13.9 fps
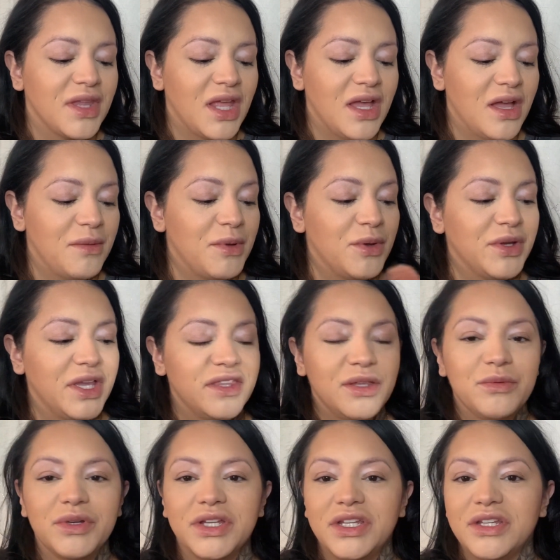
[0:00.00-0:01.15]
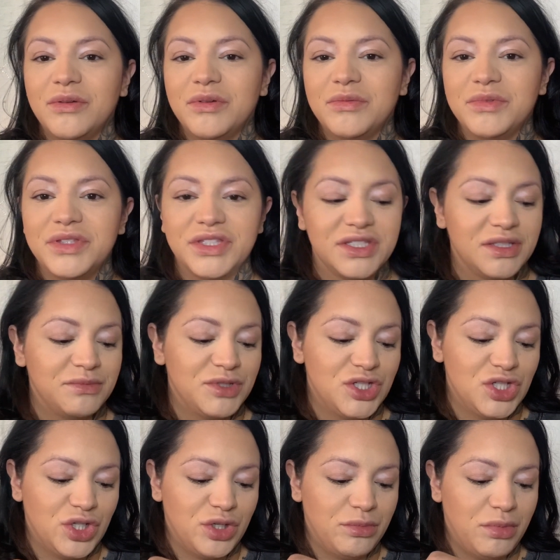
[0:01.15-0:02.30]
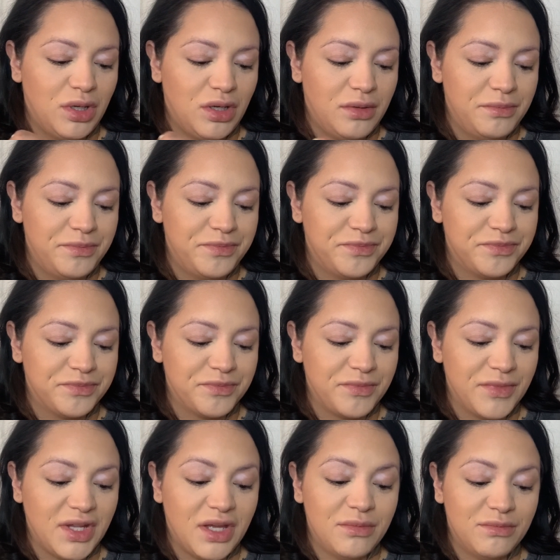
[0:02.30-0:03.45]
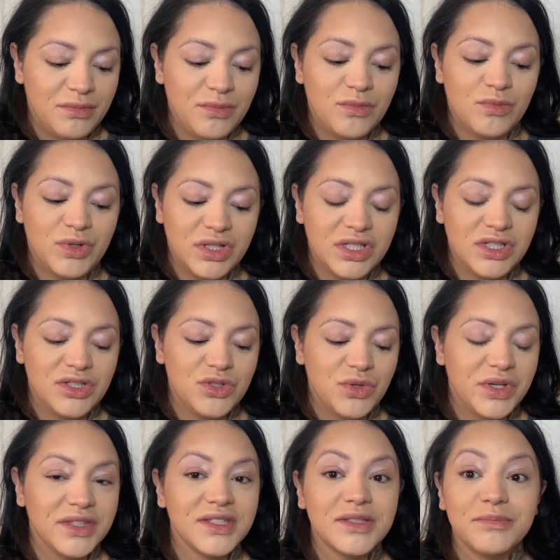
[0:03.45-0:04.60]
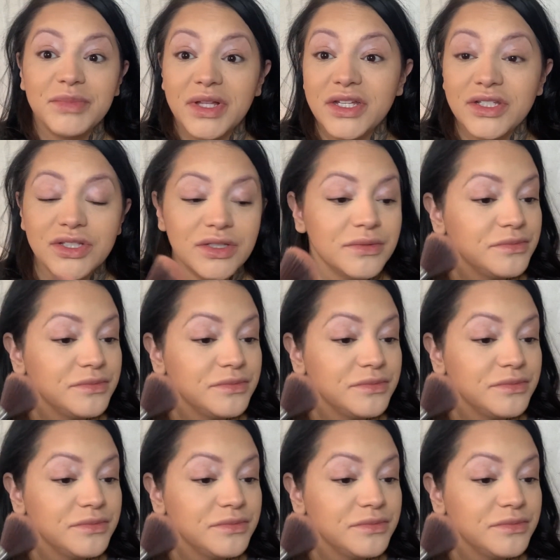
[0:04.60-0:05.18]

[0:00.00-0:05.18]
Okay, and then we're gonna go in with some Sugar Bomb. I'm really enjoying this blush.